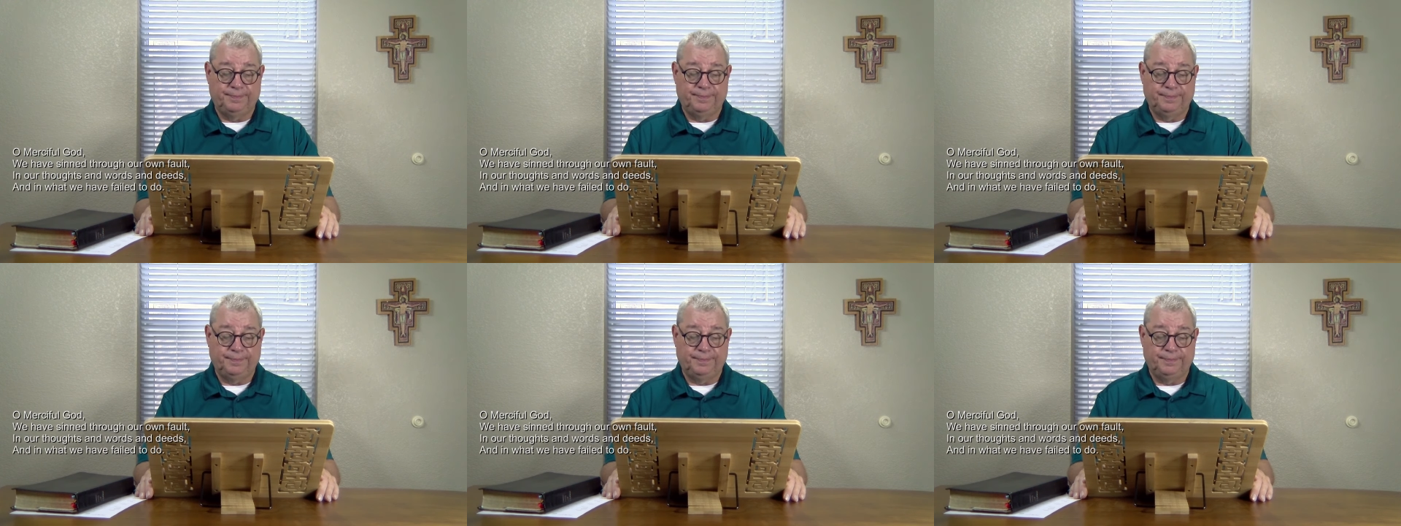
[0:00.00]

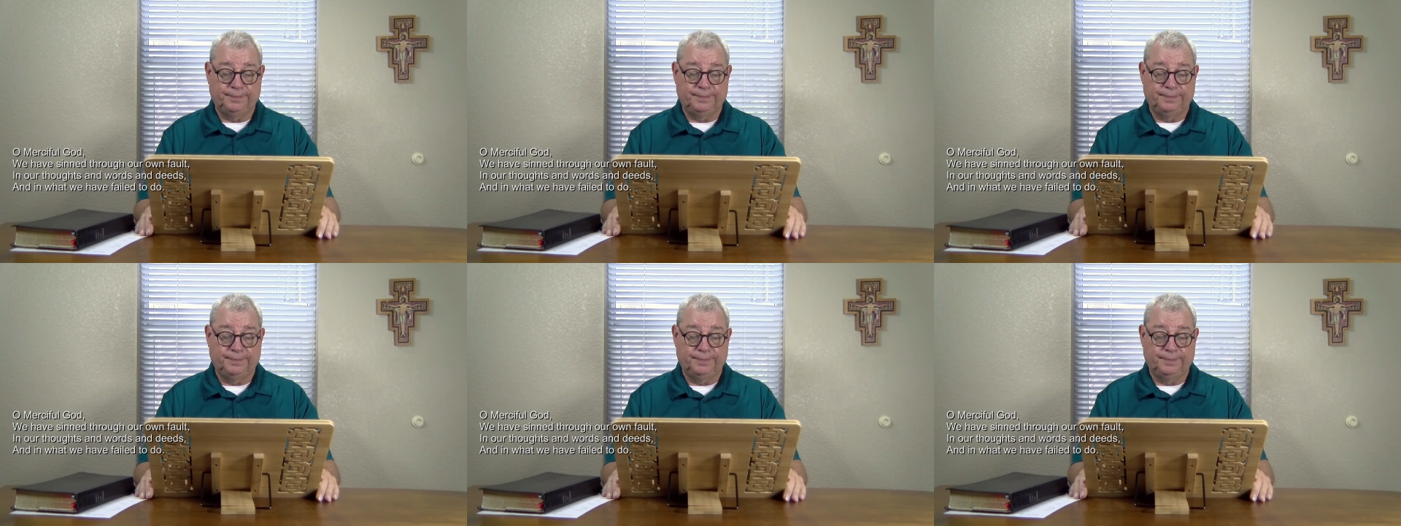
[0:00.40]

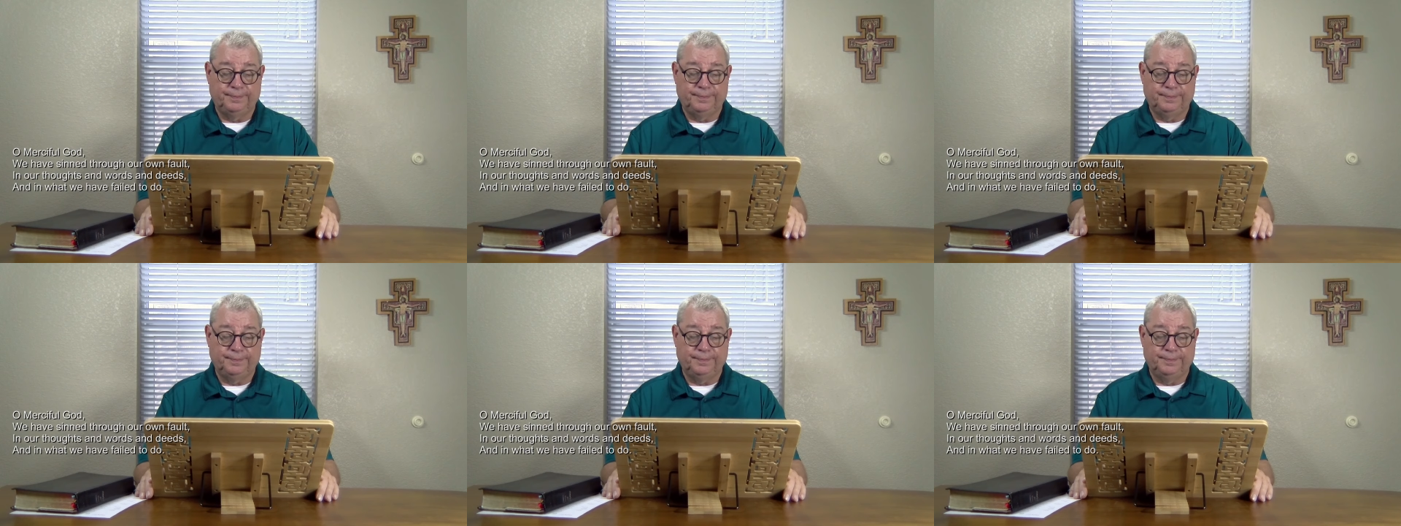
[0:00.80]

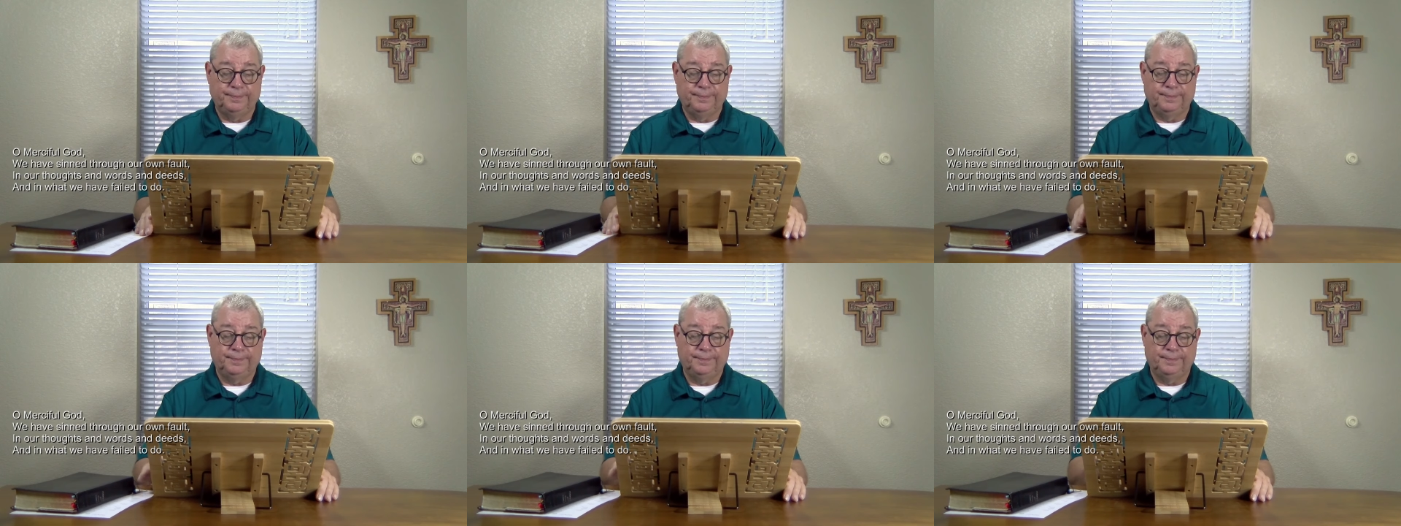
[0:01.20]

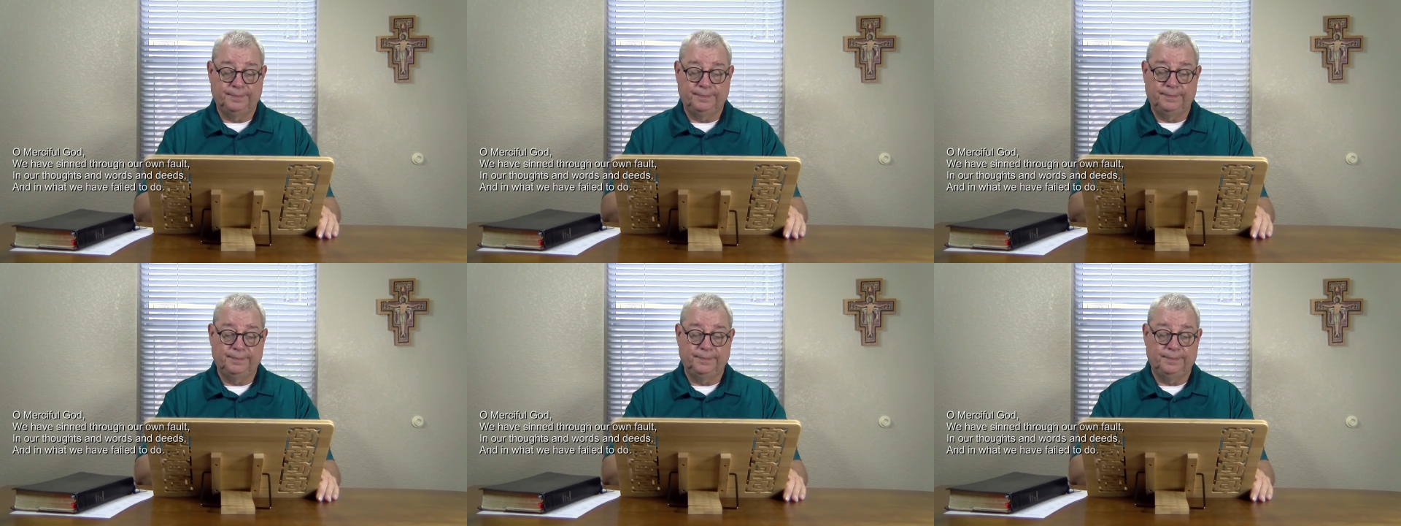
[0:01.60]

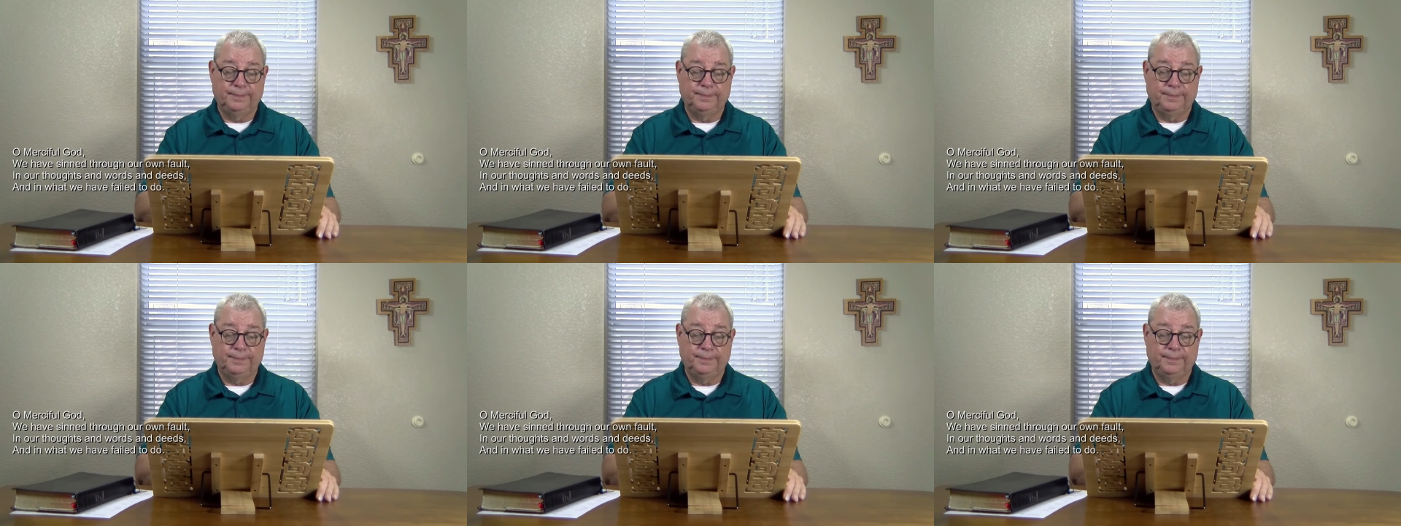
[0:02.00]

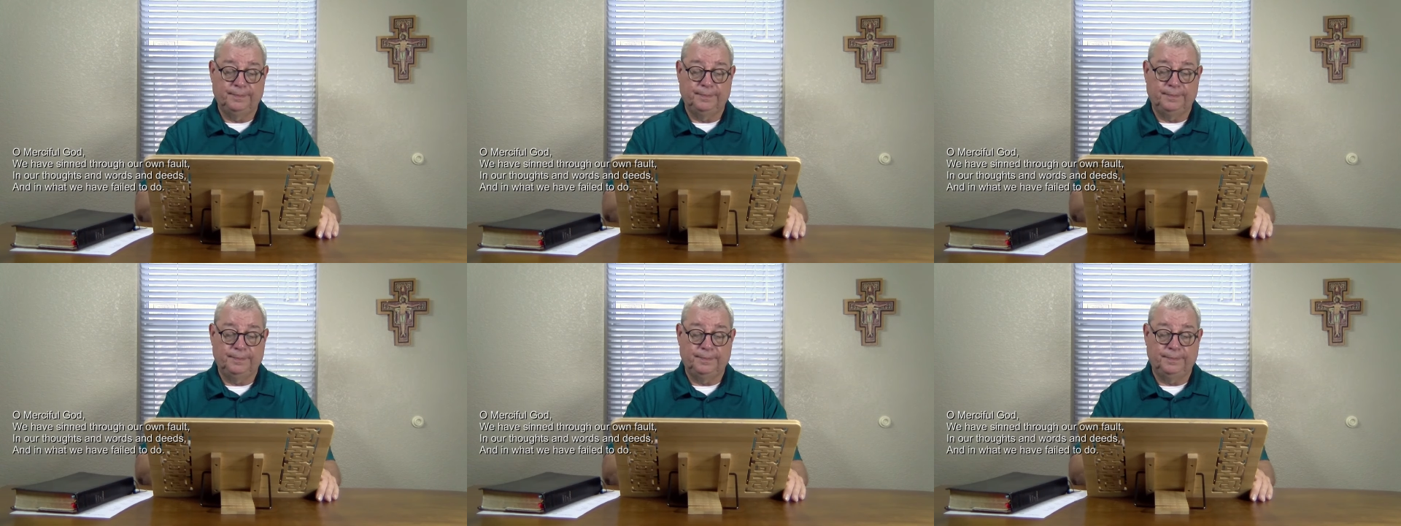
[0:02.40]

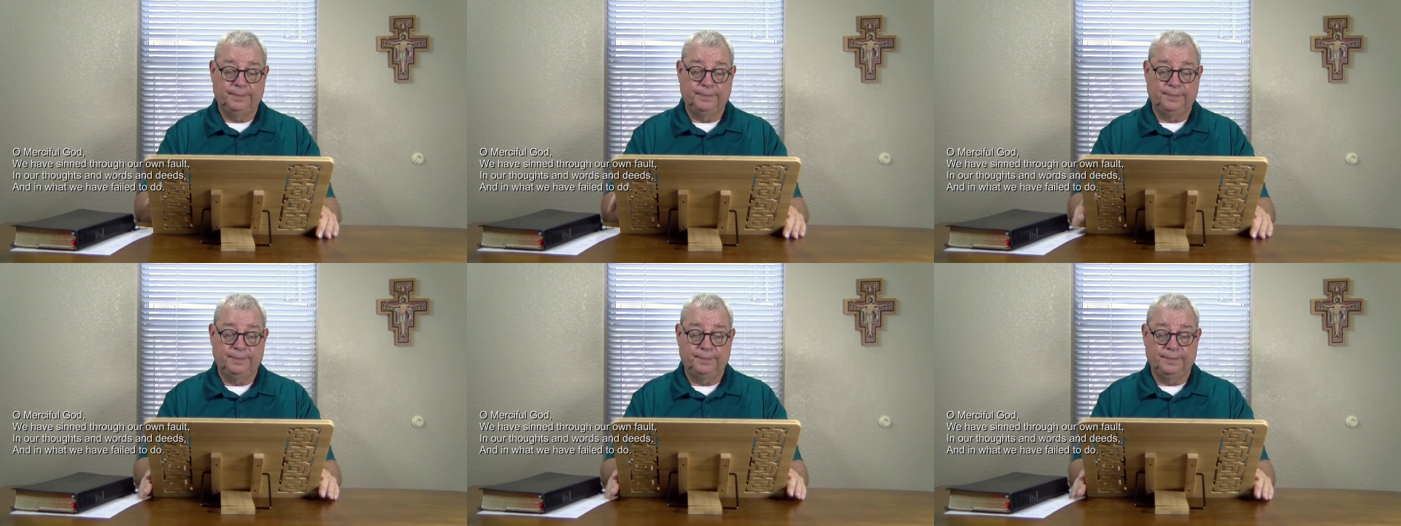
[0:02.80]

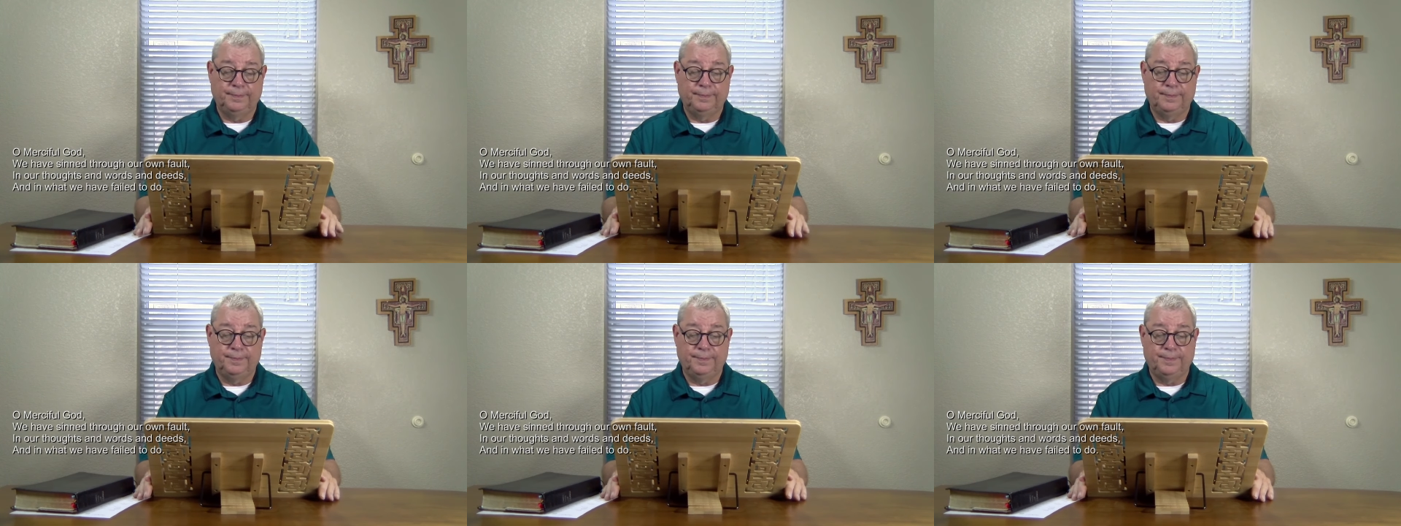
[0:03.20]

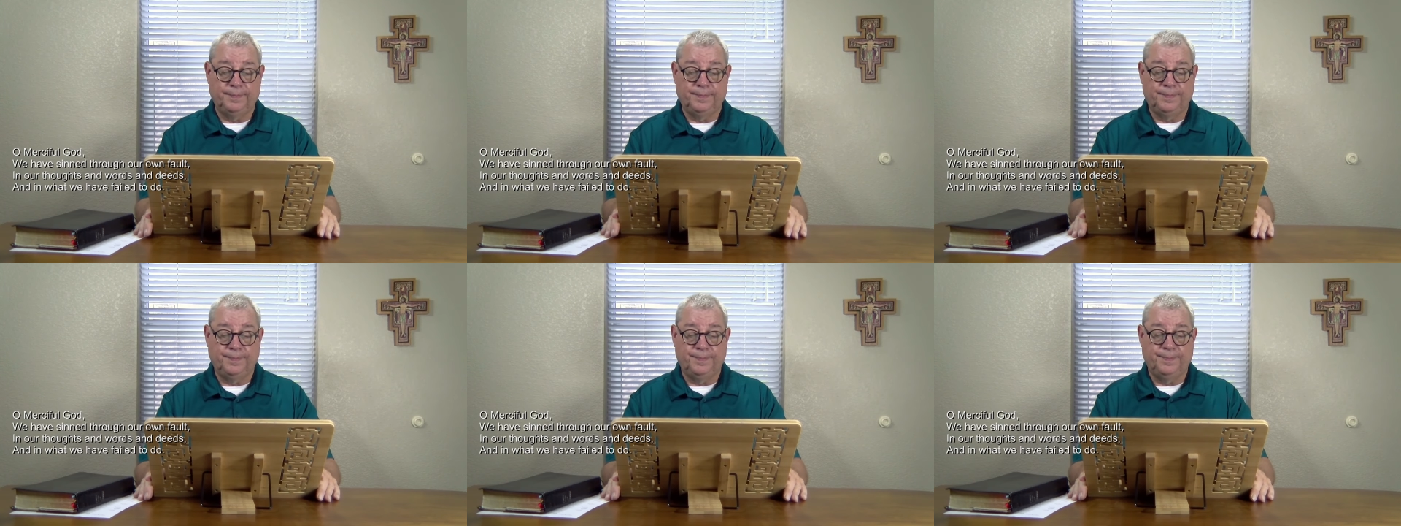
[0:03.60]

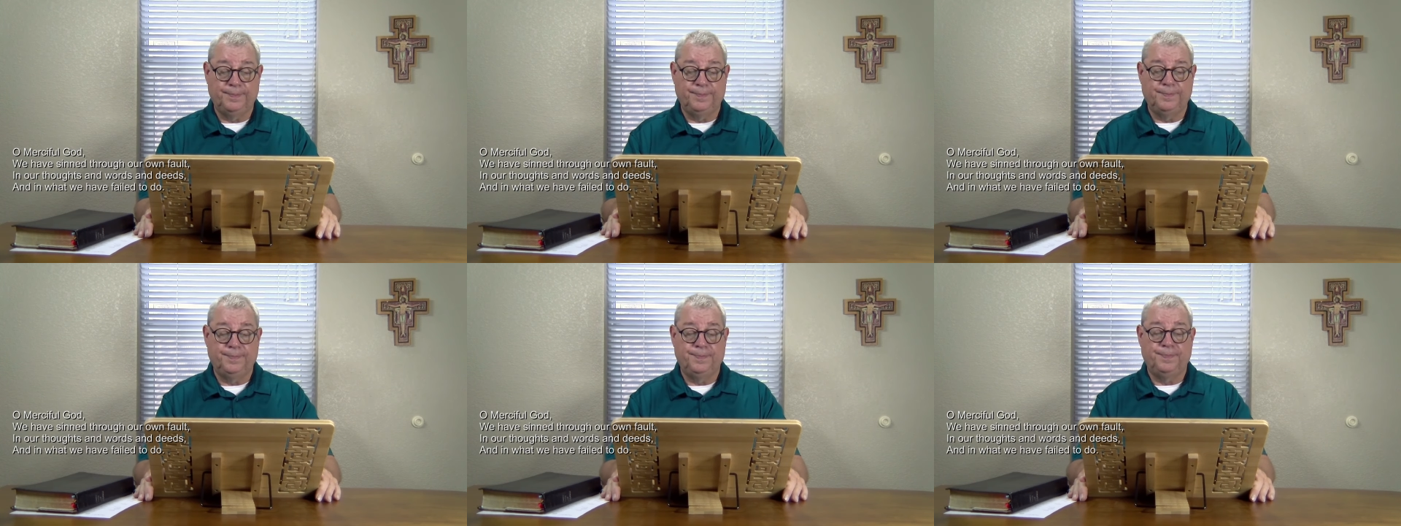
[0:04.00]
(silence)